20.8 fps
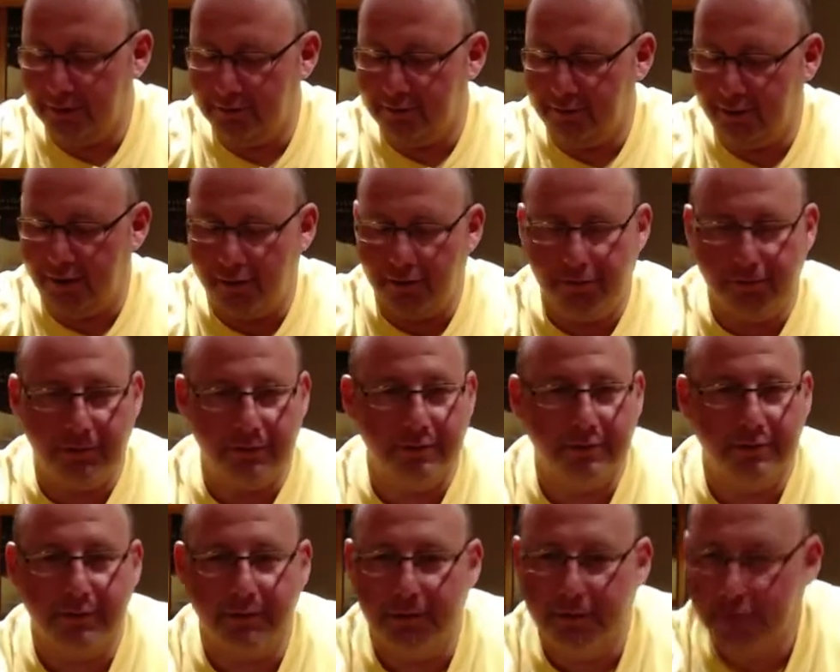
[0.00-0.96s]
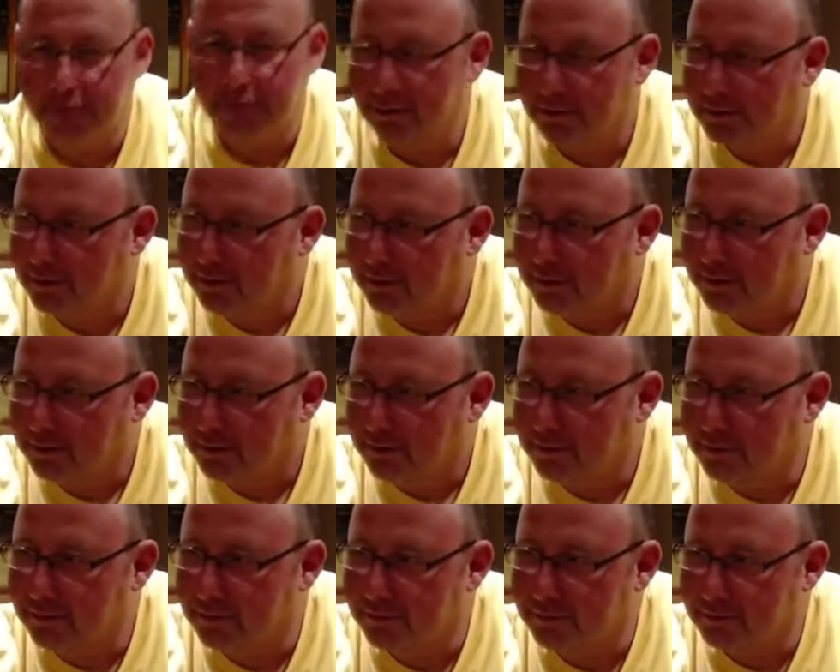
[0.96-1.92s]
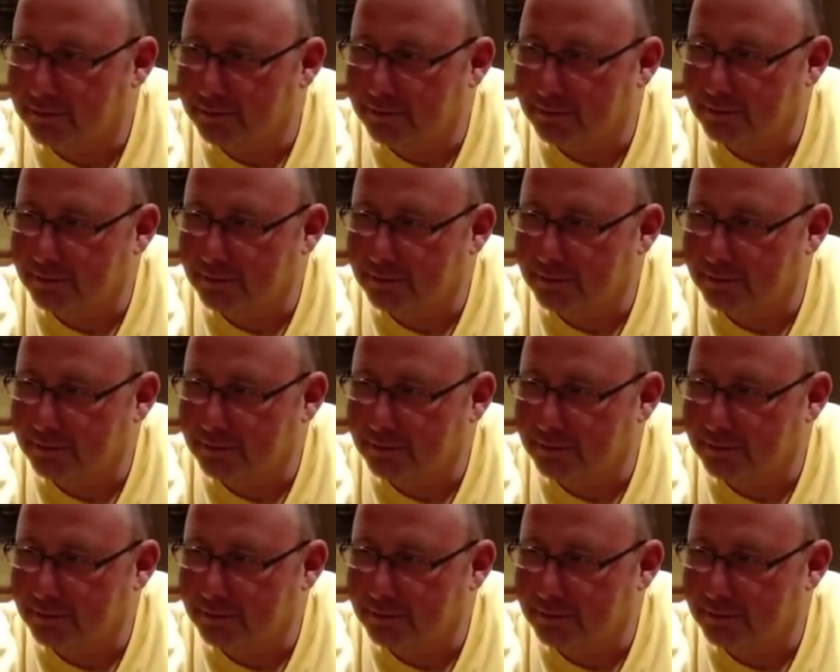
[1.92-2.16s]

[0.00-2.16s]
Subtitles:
we started 15 minutes late, so we're